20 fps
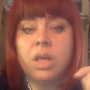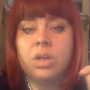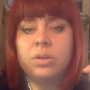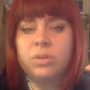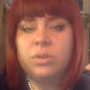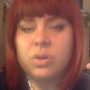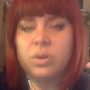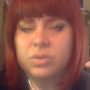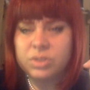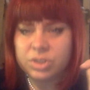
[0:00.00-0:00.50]

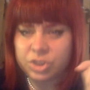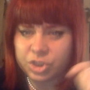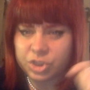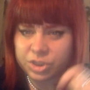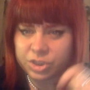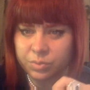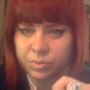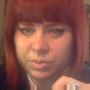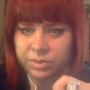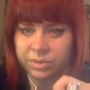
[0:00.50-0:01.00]
no
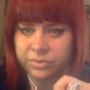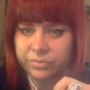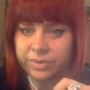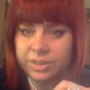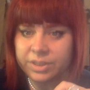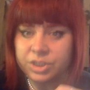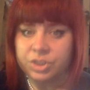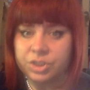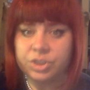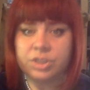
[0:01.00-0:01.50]
surgical
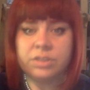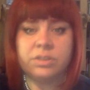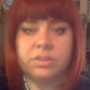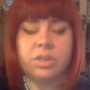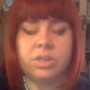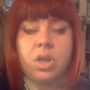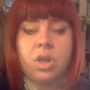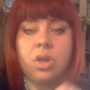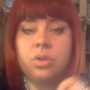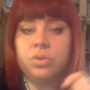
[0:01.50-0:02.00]
interventions,
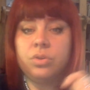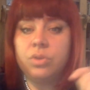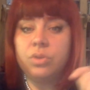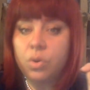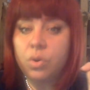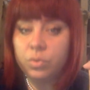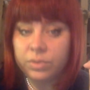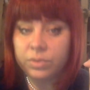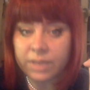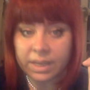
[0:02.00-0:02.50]

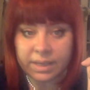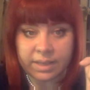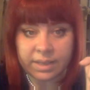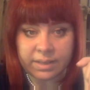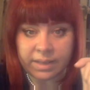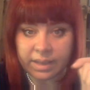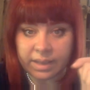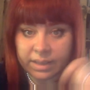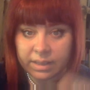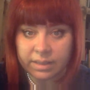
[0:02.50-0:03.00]
no
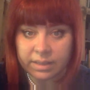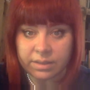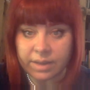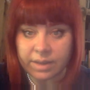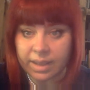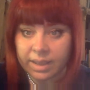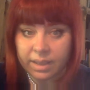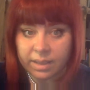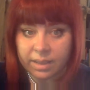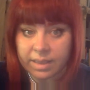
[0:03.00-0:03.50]
taking eh,
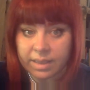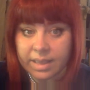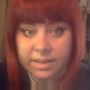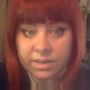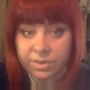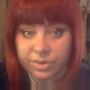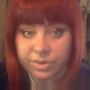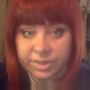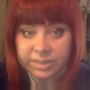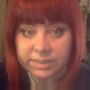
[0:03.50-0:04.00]

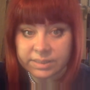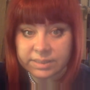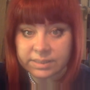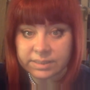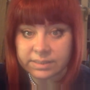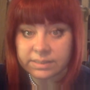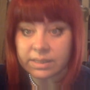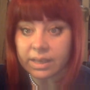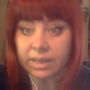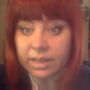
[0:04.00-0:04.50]
any
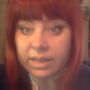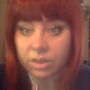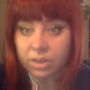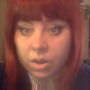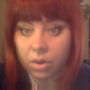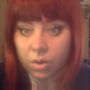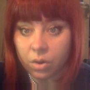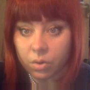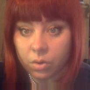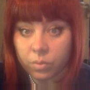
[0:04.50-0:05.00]
risks at
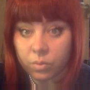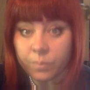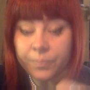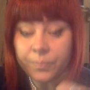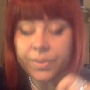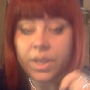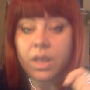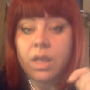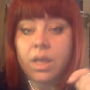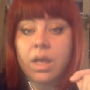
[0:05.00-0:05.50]
all.
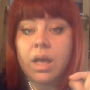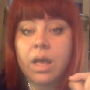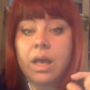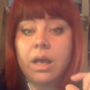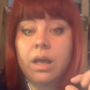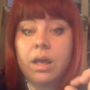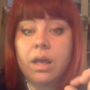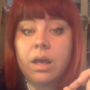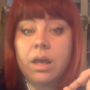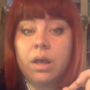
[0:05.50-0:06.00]

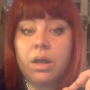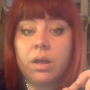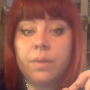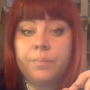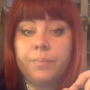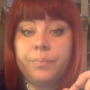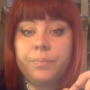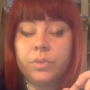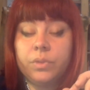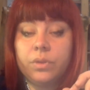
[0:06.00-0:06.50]
Um,